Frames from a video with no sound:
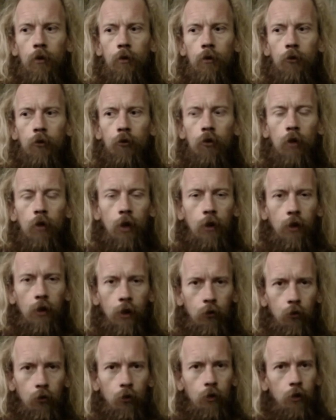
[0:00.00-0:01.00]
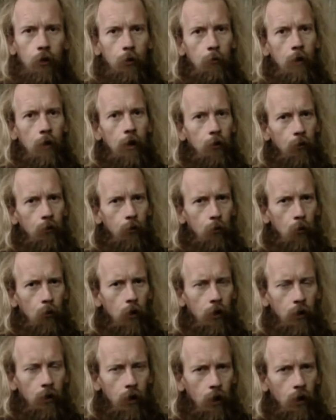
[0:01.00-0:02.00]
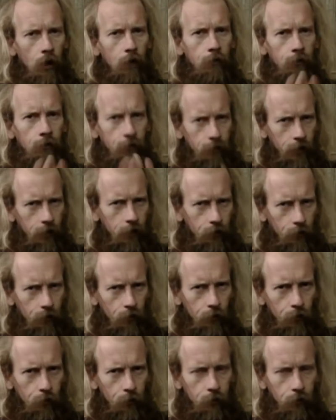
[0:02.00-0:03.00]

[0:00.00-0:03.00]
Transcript: Surely they're talking about the one love in you,